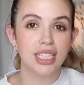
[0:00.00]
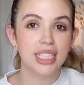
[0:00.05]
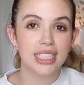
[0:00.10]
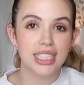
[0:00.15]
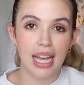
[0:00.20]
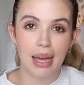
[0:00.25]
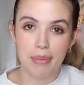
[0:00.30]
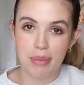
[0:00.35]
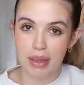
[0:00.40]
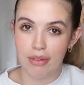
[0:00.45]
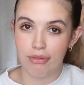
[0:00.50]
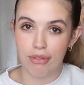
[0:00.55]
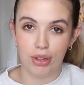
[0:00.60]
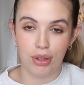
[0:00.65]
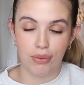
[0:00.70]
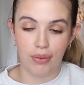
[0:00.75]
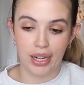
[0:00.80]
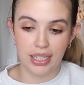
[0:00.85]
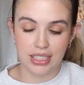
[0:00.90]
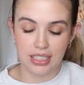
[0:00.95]
reset me for
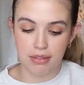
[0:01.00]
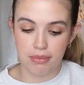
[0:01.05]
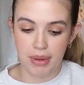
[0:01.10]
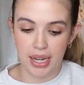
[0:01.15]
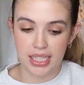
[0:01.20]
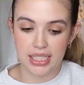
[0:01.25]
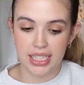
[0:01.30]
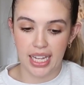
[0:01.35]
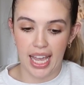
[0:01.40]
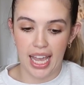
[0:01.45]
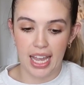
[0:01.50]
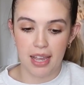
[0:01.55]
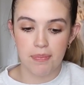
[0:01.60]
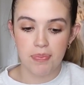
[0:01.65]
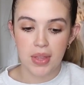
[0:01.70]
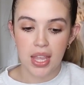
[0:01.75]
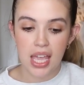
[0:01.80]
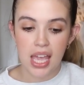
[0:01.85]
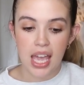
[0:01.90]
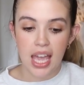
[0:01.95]
the rest of my day
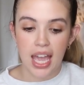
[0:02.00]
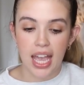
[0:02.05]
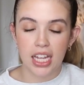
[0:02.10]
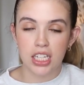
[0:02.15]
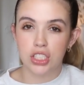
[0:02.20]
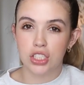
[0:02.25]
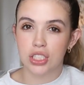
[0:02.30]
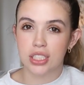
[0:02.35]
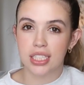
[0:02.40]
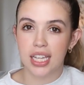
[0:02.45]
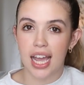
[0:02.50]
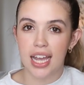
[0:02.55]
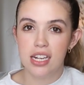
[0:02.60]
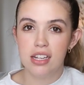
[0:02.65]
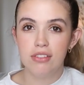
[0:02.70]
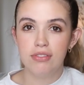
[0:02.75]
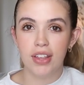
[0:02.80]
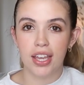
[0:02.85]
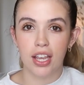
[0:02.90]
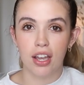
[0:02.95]
and just kind
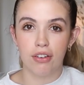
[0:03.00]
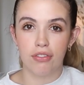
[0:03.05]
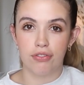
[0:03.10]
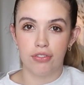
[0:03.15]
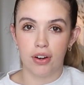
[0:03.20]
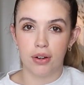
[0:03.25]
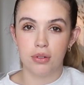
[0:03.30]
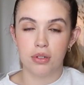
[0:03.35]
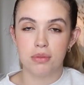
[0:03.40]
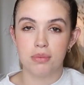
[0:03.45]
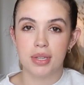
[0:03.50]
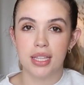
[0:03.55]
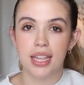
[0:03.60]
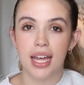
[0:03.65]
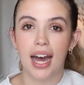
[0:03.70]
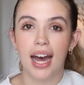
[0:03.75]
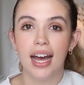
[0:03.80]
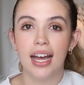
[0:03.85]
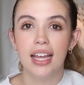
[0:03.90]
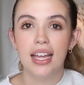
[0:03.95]
of like affirmed me
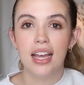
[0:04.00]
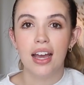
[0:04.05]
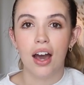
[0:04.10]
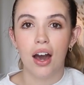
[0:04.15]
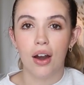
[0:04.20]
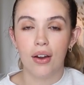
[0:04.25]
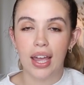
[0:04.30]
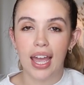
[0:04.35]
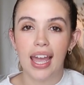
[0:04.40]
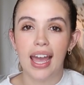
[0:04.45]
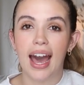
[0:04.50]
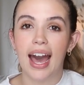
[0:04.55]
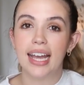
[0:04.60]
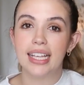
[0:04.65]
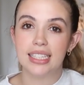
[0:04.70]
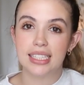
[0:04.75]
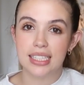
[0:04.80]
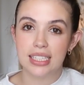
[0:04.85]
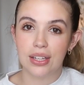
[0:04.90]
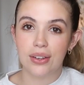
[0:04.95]
that, okay,
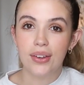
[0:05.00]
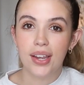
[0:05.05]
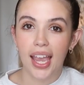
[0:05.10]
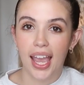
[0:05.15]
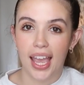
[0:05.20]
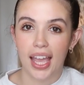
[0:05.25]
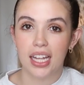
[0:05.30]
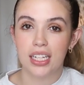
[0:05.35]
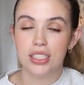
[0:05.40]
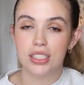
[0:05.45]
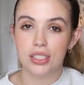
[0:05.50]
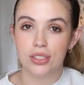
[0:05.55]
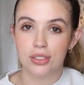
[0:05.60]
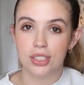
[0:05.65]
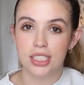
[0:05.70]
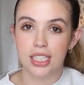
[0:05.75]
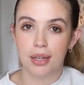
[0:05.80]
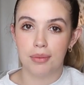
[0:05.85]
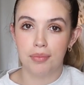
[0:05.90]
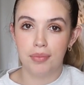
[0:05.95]
I still can do
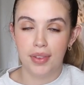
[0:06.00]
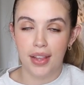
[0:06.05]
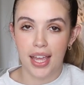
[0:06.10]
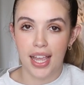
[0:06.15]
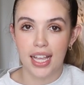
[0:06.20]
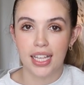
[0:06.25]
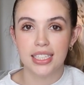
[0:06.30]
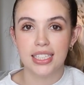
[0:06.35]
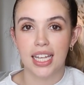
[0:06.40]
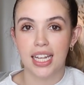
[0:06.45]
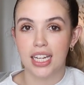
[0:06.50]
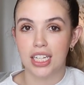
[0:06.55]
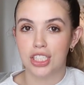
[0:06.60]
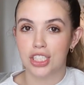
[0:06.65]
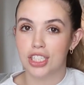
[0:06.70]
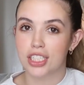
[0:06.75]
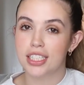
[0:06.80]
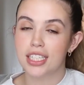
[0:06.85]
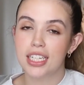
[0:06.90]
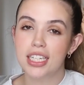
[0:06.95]
some things, and
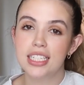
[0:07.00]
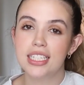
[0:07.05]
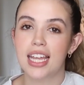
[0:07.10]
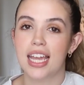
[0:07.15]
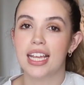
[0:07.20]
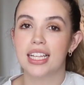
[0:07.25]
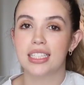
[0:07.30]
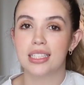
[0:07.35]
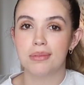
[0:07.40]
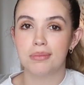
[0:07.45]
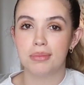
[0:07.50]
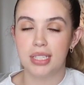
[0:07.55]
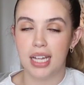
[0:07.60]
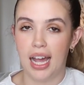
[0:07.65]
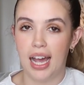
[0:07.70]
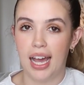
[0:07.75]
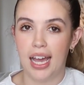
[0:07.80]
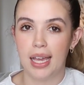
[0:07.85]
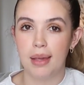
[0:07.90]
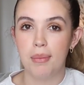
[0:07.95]
it's just gonna take some
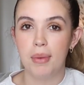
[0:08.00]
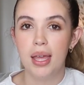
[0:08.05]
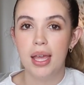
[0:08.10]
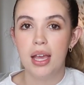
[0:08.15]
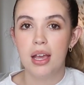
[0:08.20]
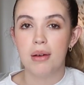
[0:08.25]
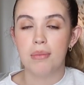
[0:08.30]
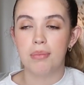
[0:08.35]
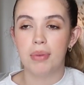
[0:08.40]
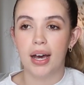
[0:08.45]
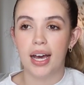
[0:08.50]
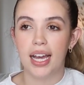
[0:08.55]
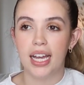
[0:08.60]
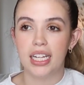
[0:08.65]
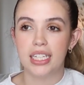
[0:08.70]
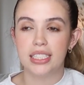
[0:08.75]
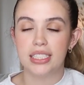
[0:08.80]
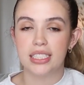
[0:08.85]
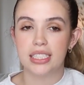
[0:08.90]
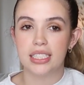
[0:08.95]
time,
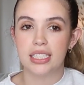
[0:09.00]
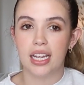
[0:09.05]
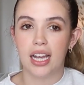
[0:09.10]
but